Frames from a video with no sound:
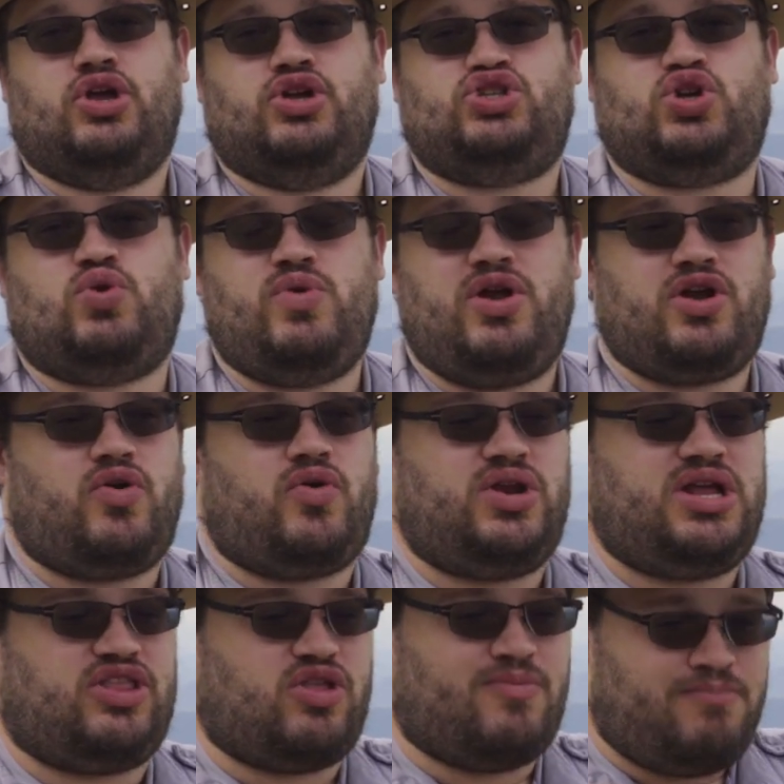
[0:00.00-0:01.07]
So we are going
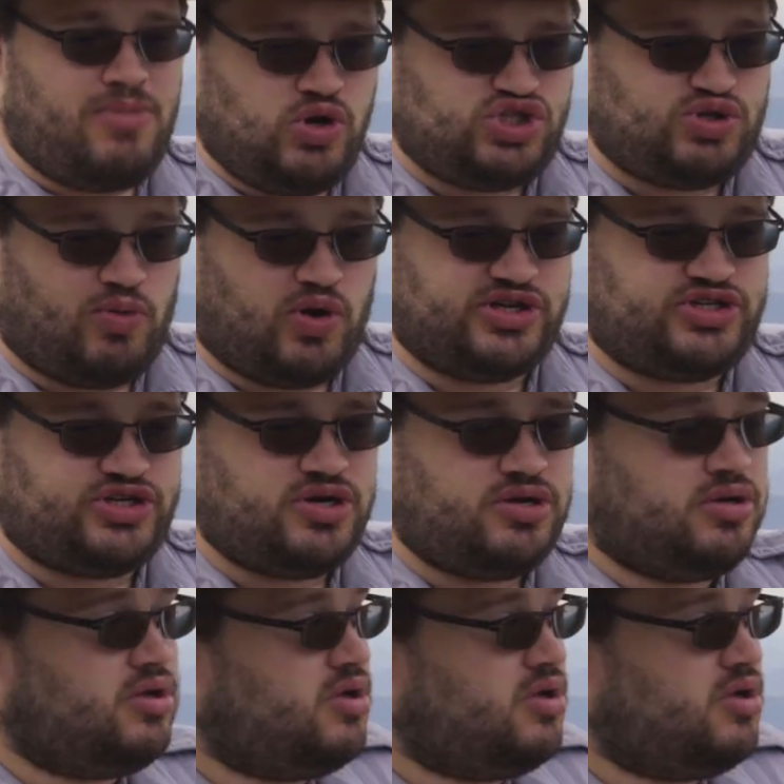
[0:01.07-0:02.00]
to get the most moisture.